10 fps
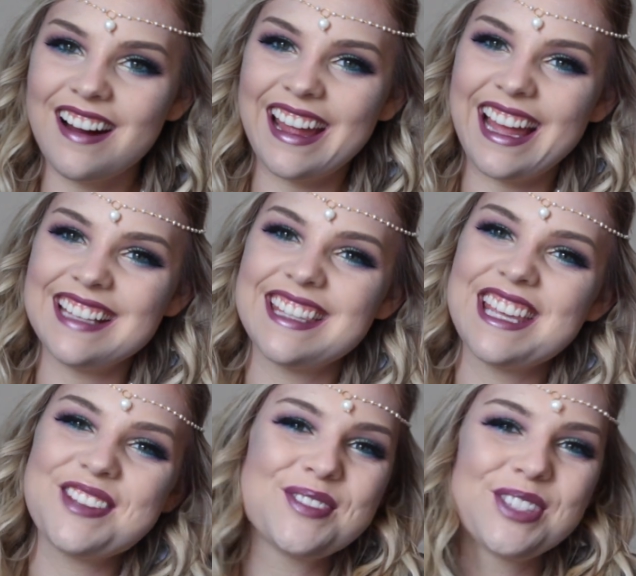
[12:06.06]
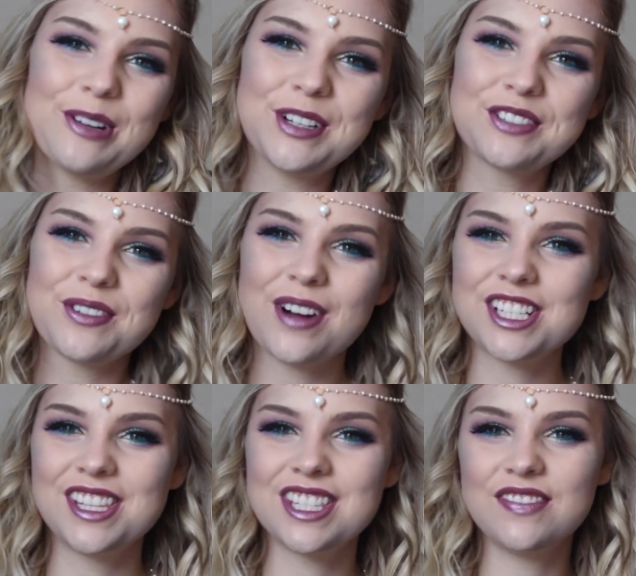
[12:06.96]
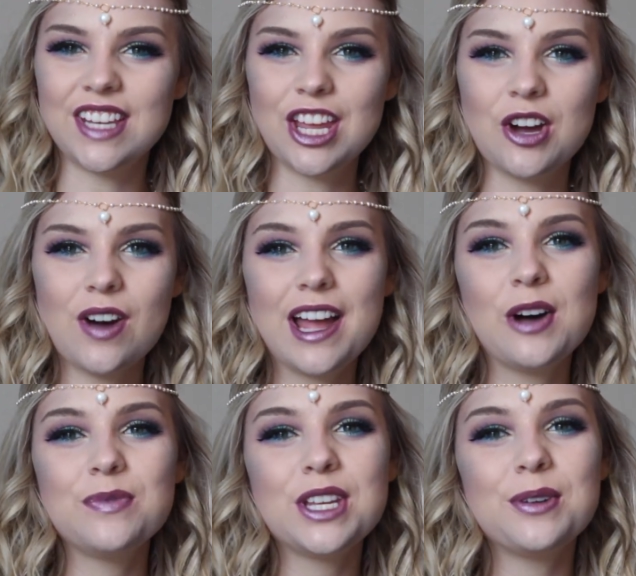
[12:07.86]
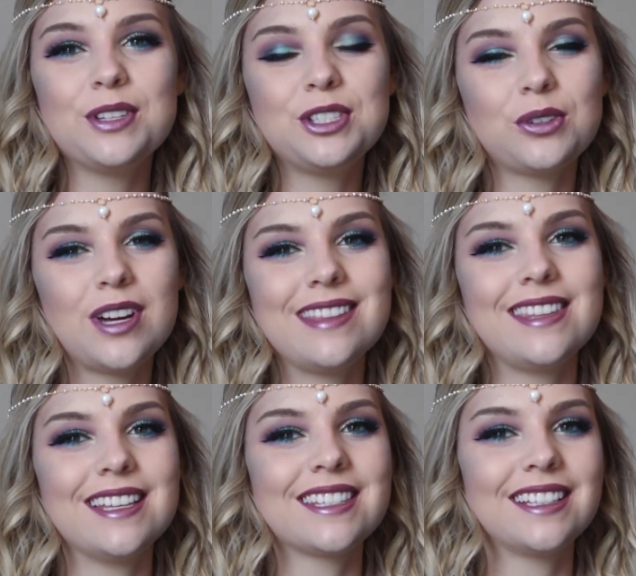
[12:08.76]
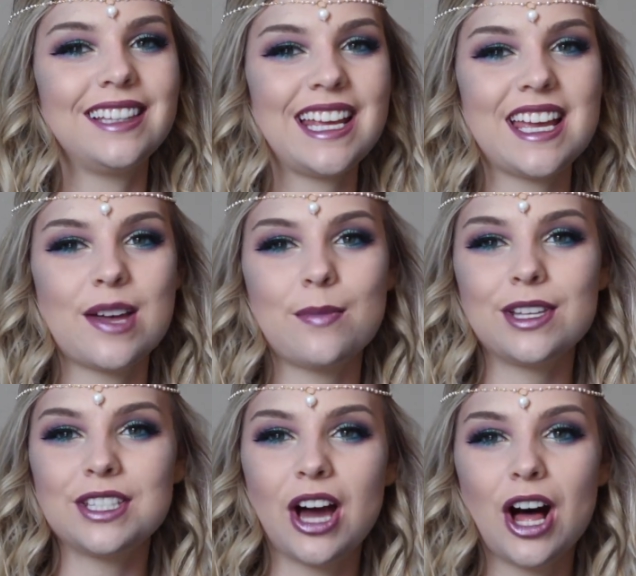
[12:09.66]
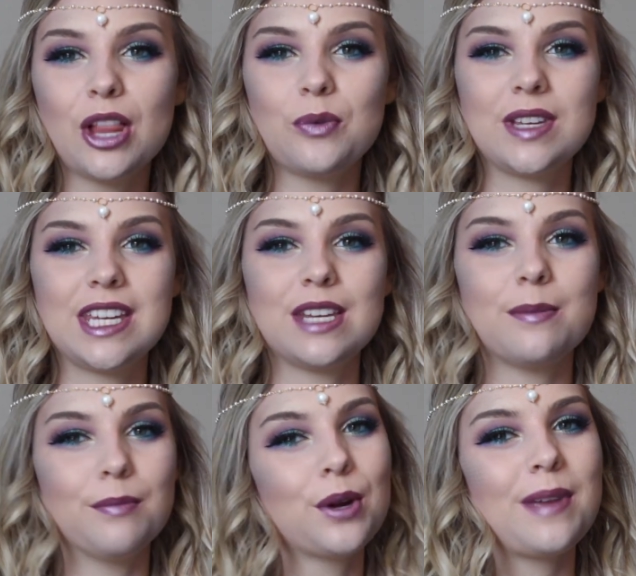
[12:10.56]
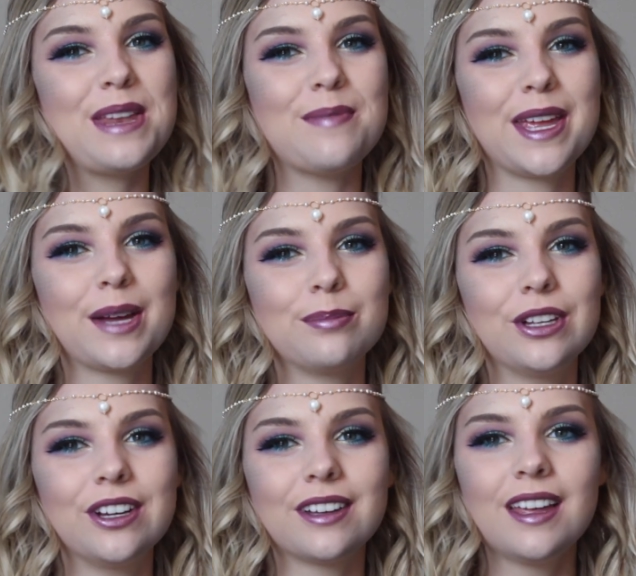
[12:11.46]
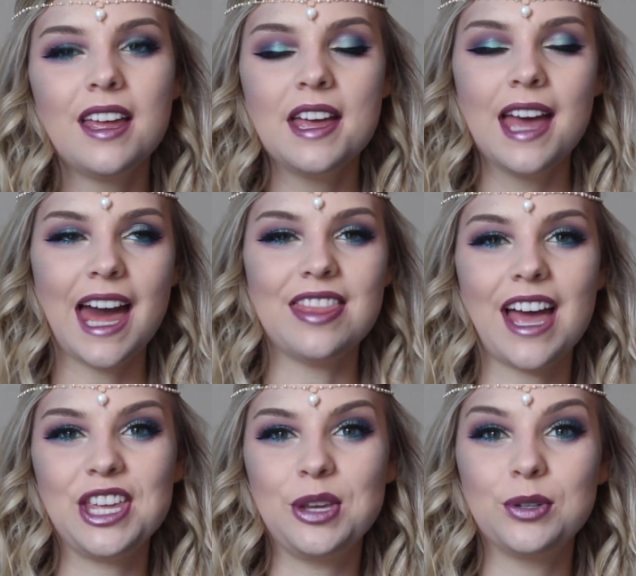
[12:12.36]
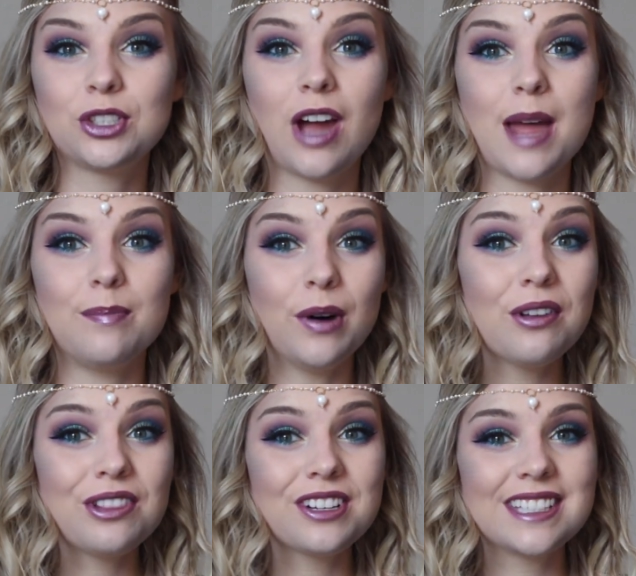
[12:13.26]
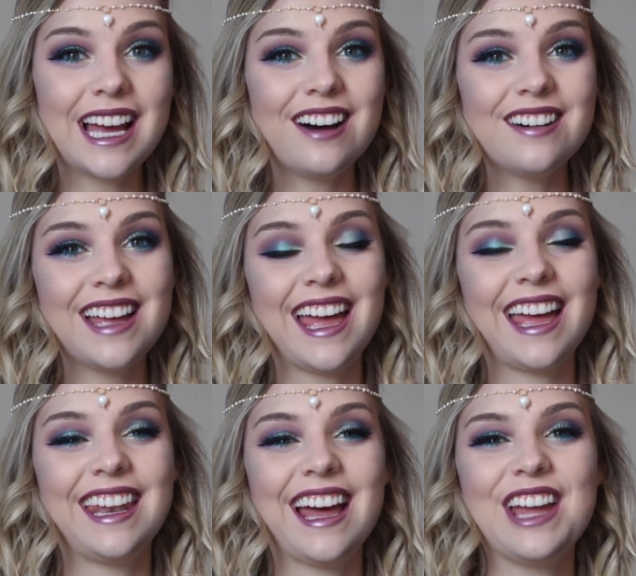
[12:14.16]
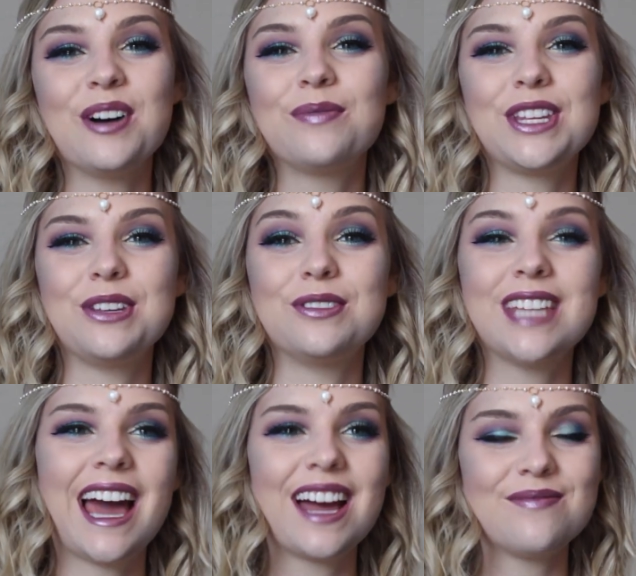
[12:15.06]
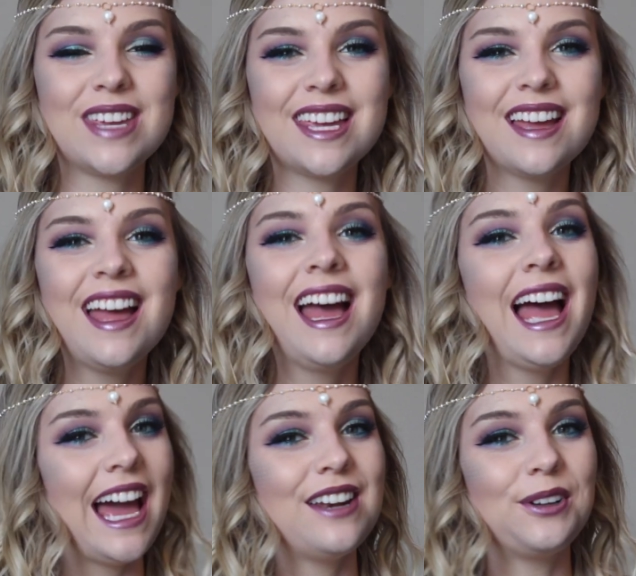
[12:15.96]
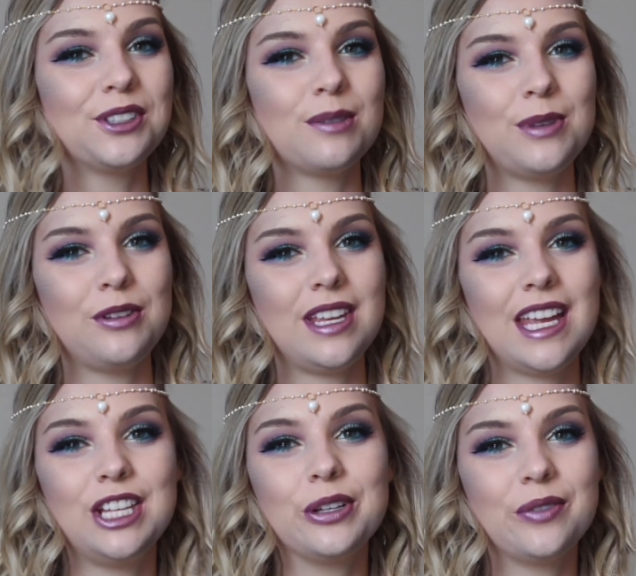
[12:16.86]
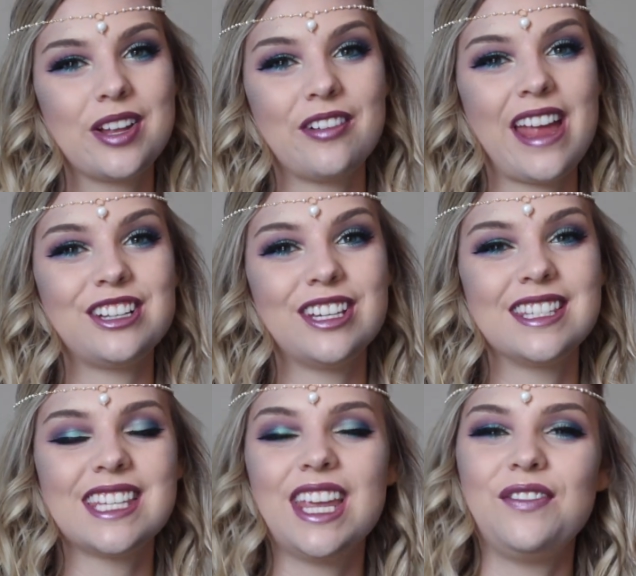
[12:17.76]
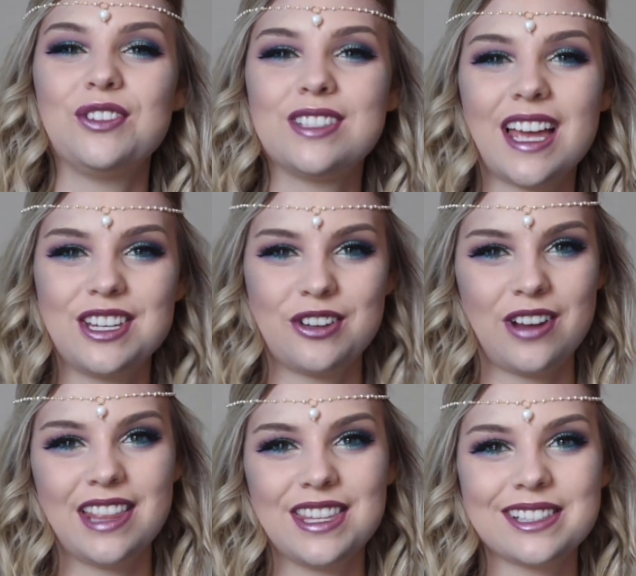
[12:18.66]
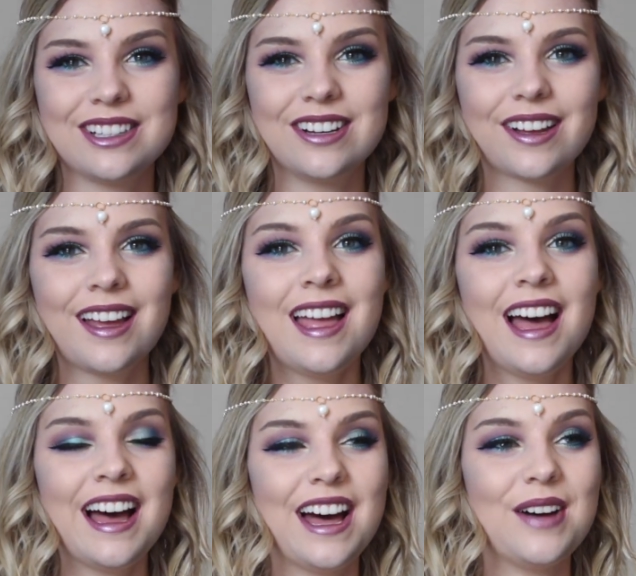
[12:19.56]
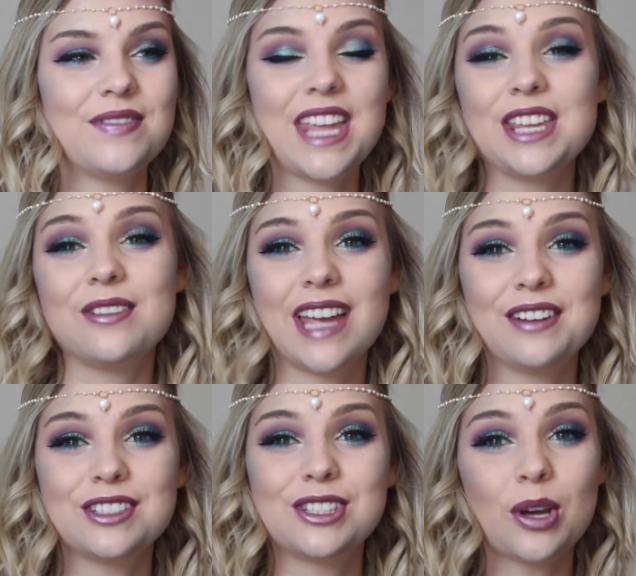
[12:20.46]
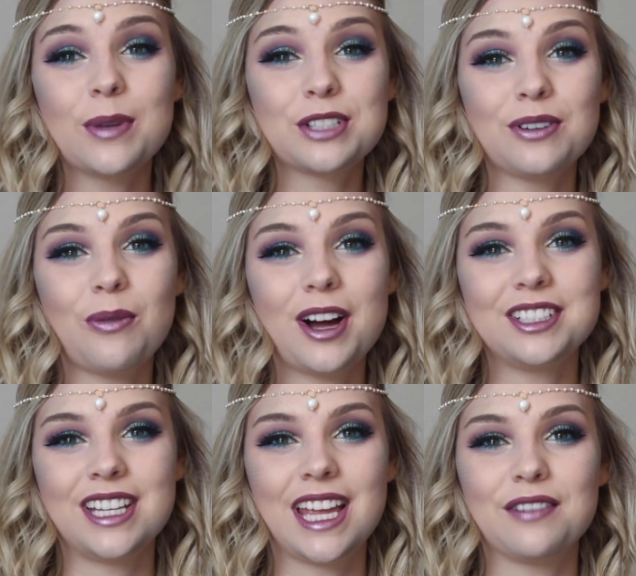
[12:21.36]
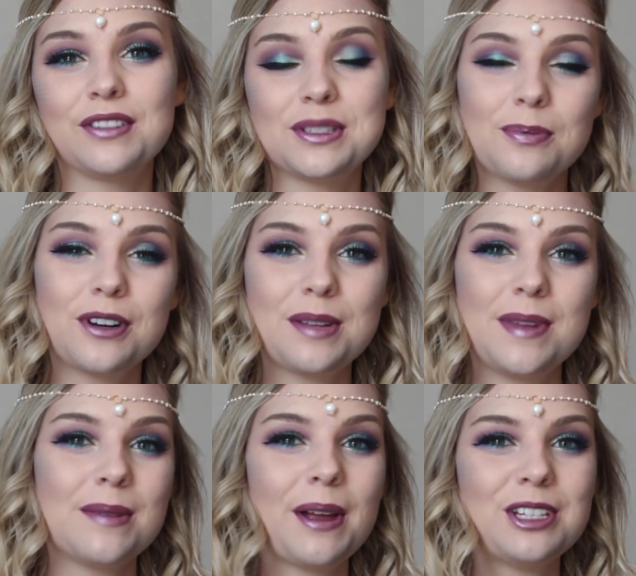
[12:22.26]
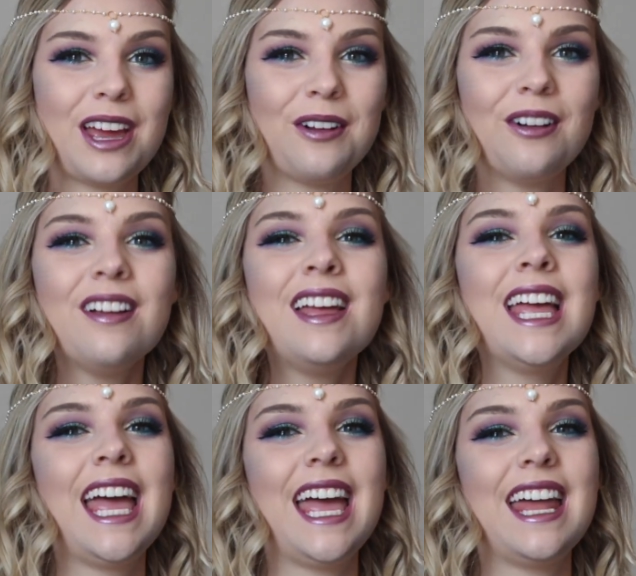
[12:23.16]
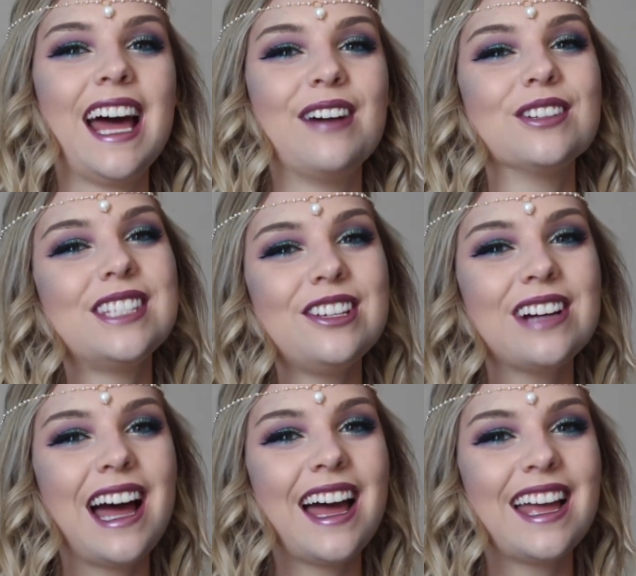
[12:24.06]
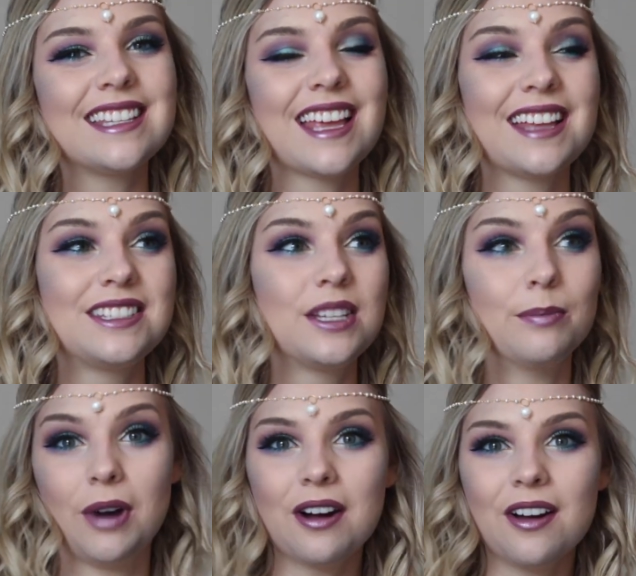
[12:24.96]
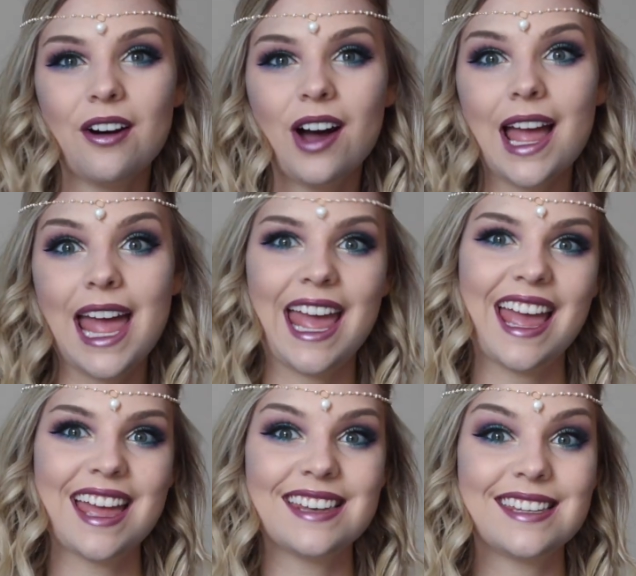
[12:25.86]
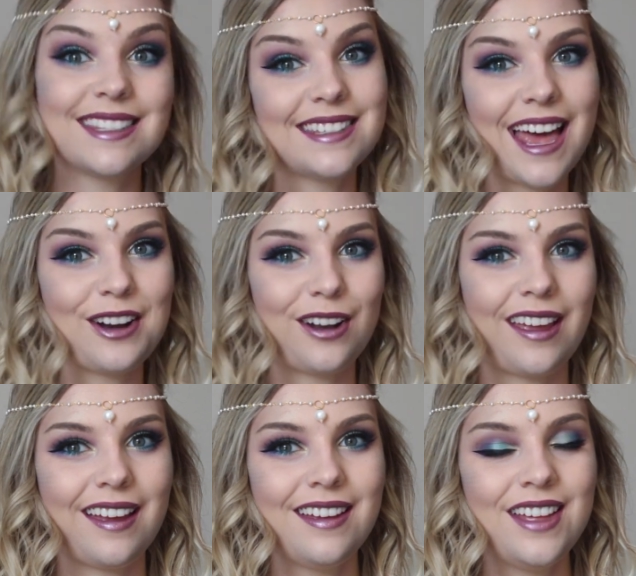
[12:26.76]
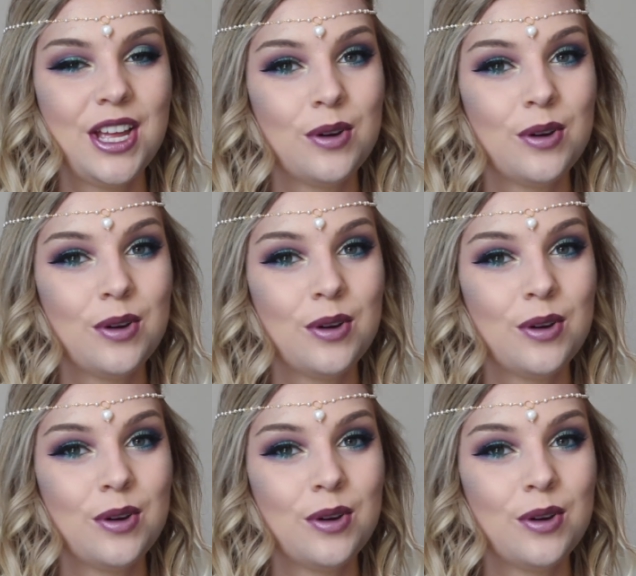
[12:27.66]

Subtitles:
Alright guys, thank you so much for watching this video. I hope that you enjoyed this glam to Halloween mermaid makeup look and that you try both looks out, and I hope that you tag me and Ulta Beauty in your recreations if you decide to create this look. Thank you again so much for watching and for supporting me and my channel, and I will see you guys tomorrow and Saturday.